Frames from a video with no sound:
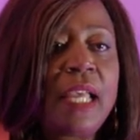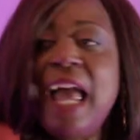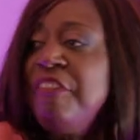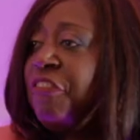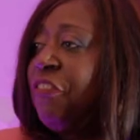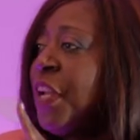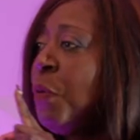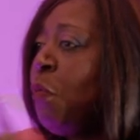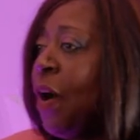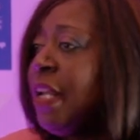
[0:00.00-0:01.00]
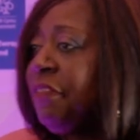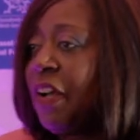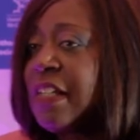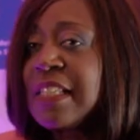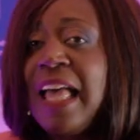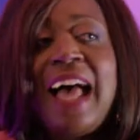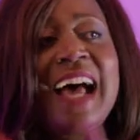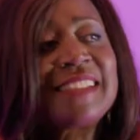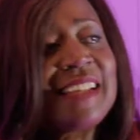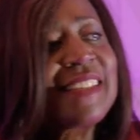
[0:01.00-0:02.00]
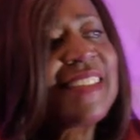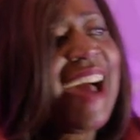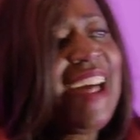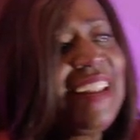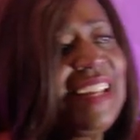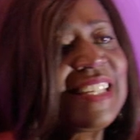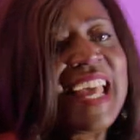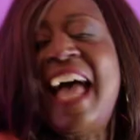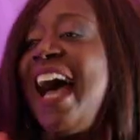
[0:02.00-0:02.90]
Every one of us has a talent